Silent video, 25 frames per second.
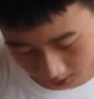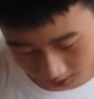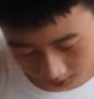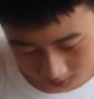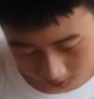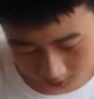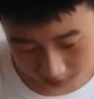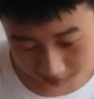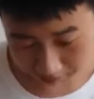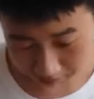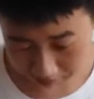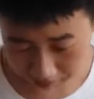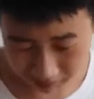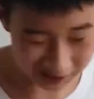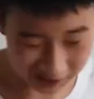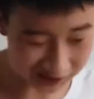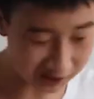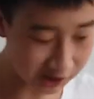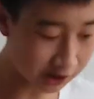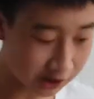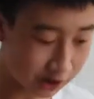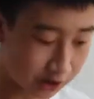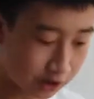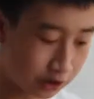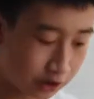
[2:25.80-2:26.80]
it is
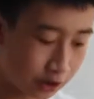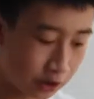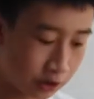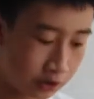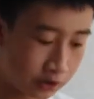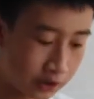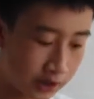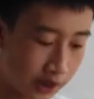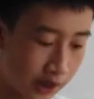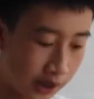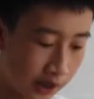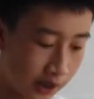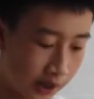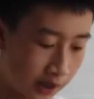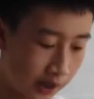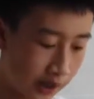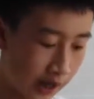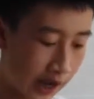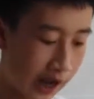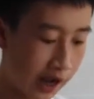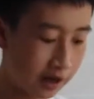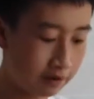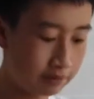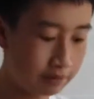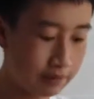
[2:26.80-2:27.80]
best to use
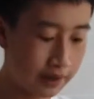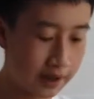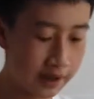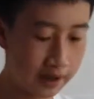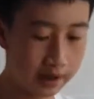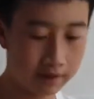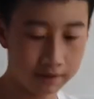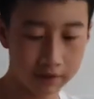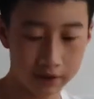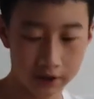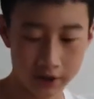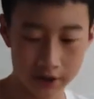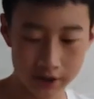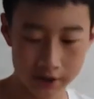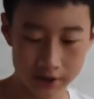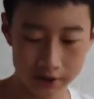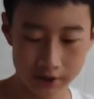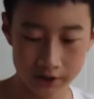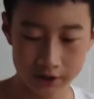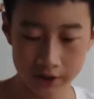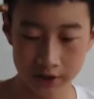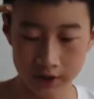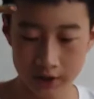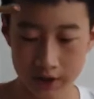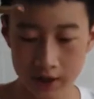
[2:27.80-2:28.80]
8.5 by 11
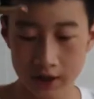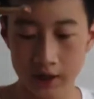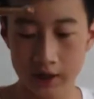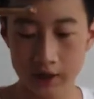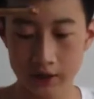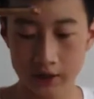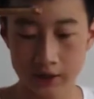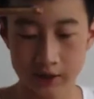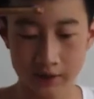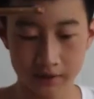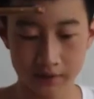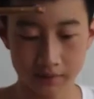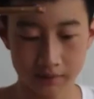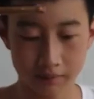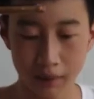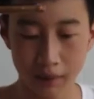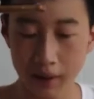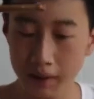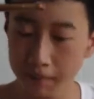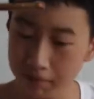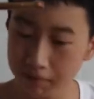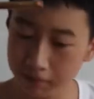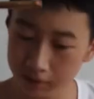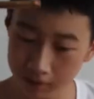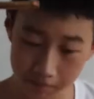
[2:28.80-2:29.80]
inch sheet of
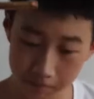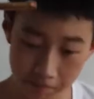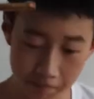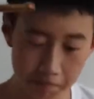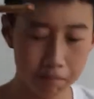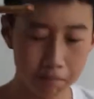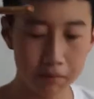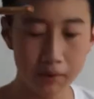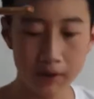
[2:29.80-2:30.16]
paper,